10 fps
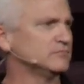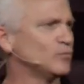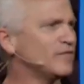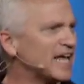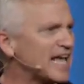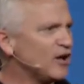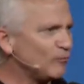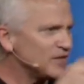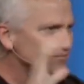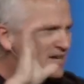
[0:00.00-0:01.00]
We've got to
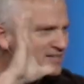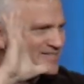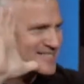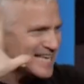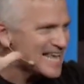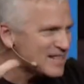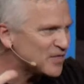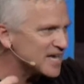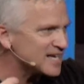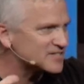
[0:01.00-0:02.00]
help them see
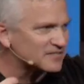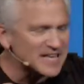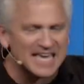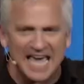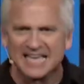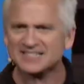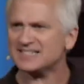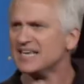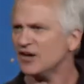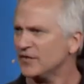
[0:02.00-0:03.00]
things that they can't
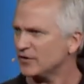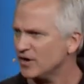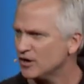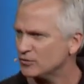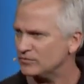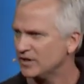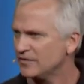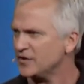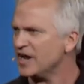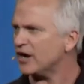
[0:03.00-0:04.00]
see on their own.
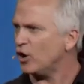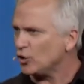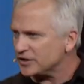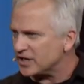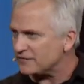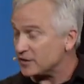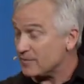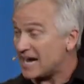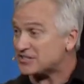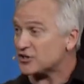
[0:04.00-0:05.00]
They're not old enough, their
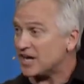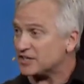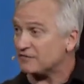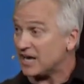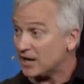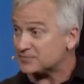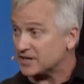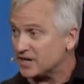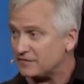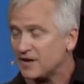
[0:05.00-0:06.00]
minds are not developed
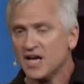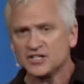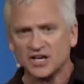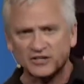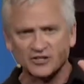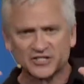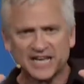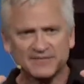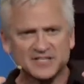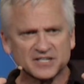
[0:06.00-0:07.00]
enough to
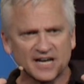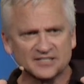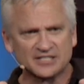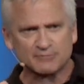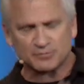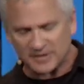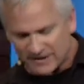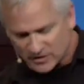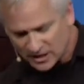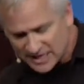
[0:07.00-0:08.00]
understand these concepts, but
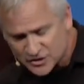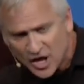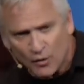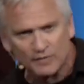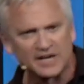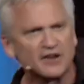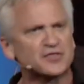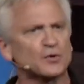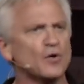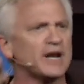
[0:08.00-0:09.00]
nevertheless, we've got to
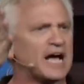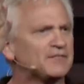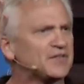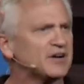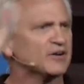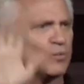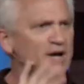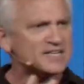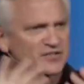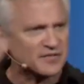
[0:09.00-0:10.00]
throw it out there in
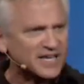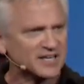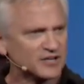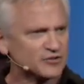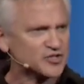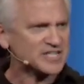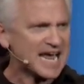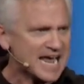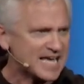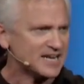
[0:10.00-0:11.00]
ways that they can
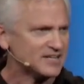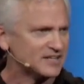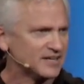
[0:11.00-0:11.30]
understand.